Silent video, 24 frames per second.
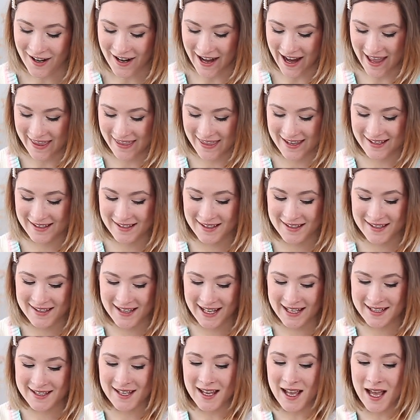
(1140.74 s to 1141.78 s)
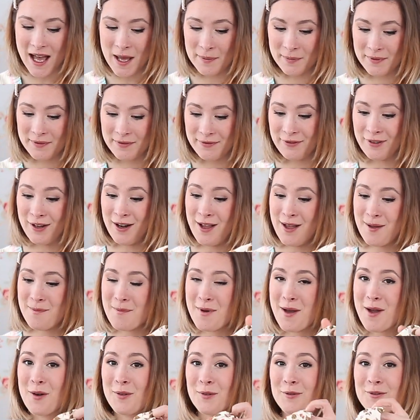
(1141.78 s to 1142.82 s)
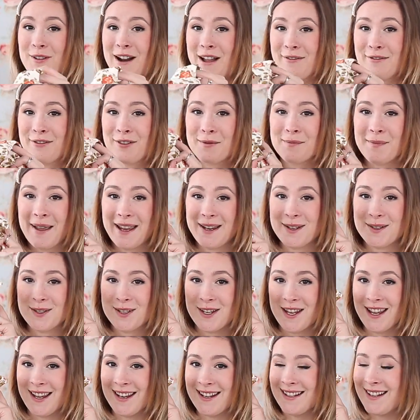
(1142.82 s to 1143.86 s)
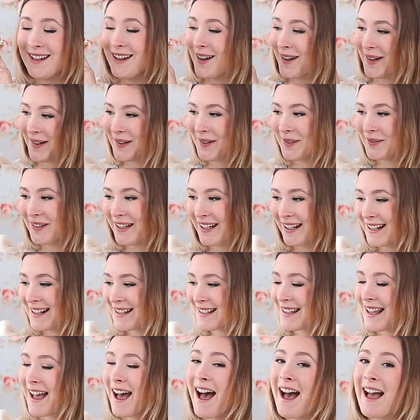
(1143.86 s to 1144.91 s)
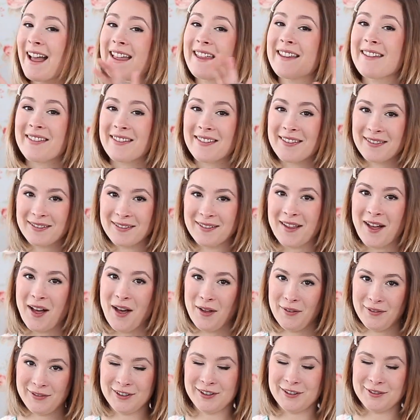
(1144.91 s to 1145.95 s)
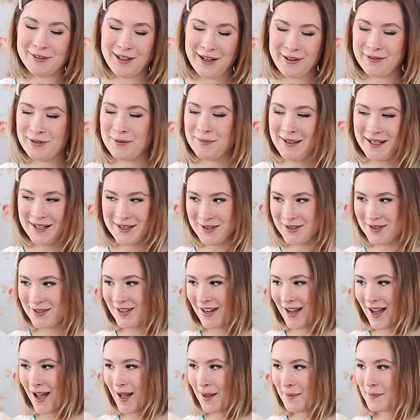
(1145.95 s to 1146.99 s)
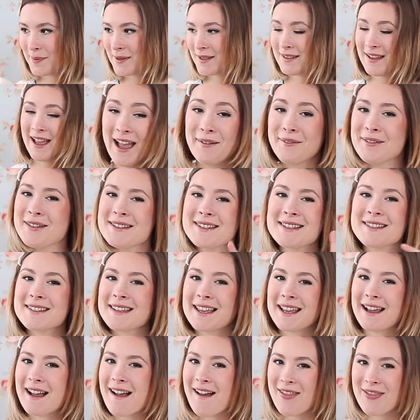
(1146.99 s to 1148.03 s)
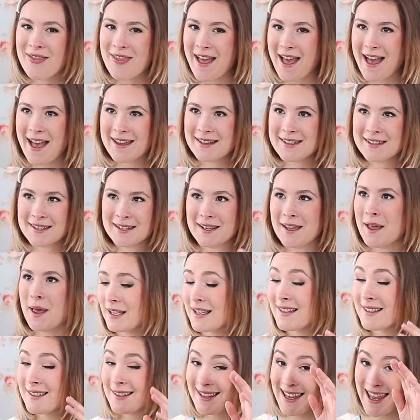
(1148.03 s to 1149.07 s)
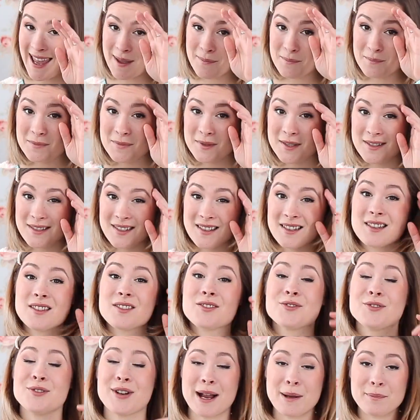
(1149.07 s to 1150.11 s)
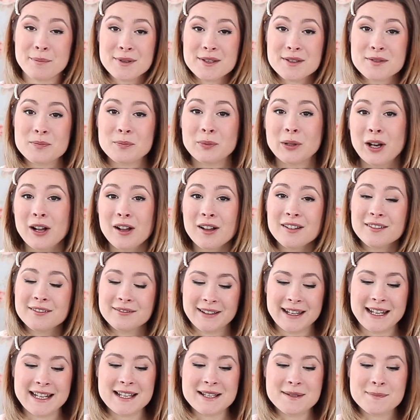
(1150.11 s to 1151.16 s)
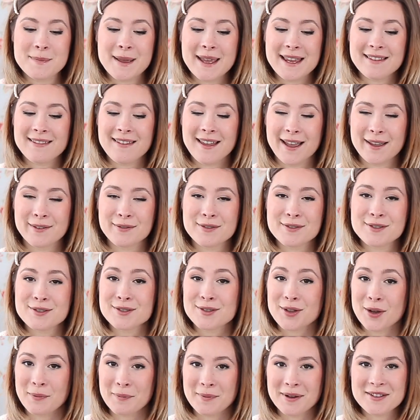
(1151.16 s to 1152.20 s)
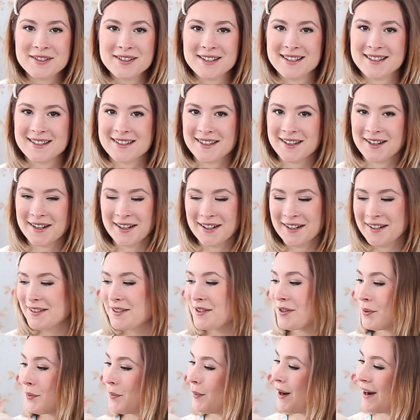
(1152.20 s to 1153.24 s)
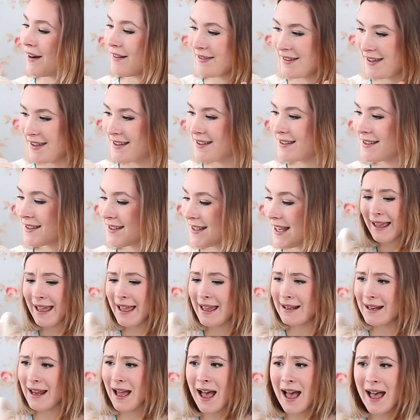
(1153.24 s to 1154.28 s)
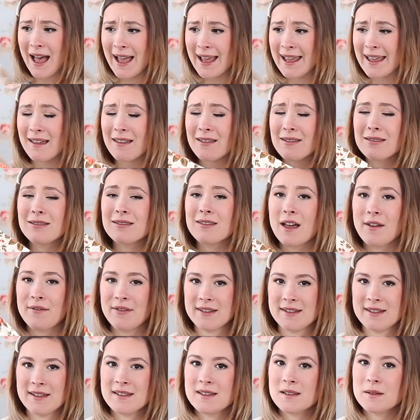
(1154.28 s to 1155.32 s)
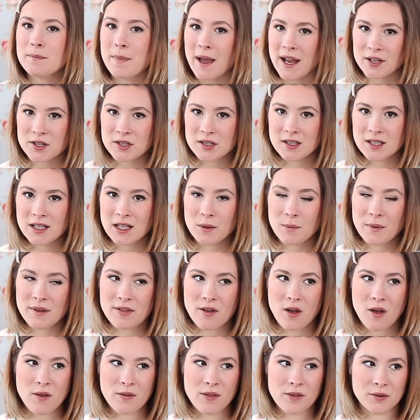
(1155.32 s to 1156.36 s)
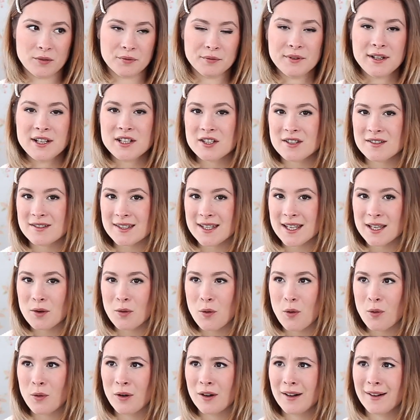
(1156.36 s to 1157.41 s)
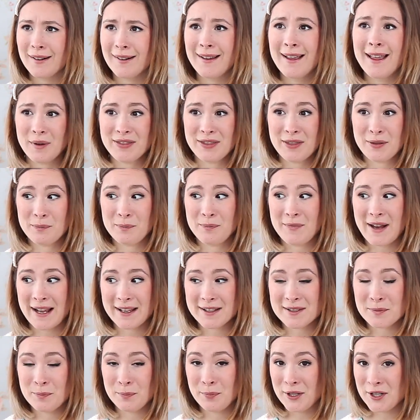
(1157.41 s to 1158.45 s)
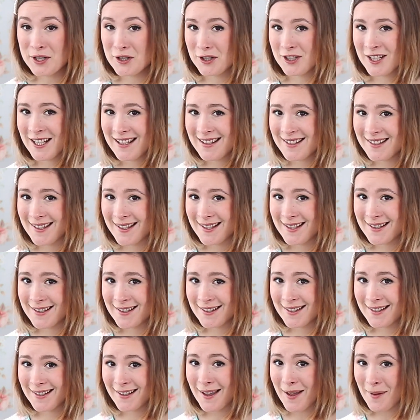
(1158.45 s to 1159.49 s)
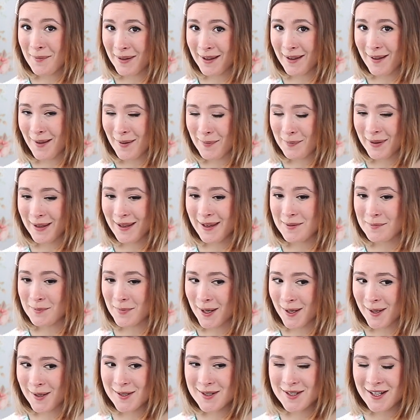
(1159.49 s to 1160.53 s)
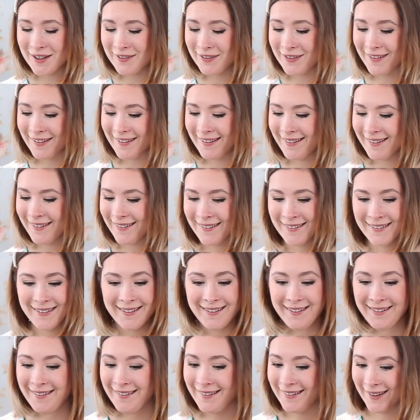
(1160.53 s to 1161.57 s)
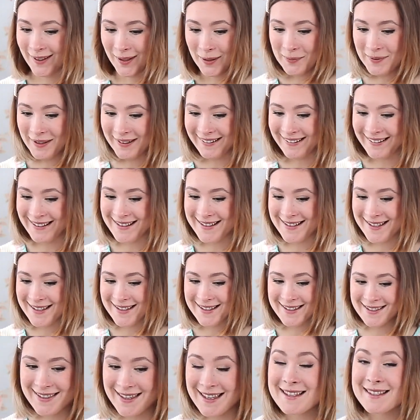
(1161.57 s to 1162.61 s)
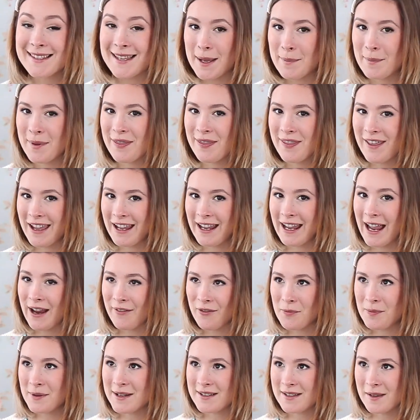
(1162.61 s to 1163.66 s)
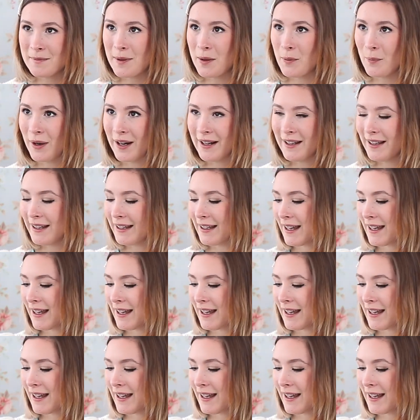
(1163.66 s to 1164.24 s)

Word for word: All right, this is a top from Reformation. Oh my goodness, I love Reformation tops. Ever since I got that Skims strapless bra, it has made life so much easier to wear these. And I love this, especially with all the Regency core, with the next Bridgerton season coming up in March. I feel like, oh my goodness, this, this type of thing everybody's gonna be wearing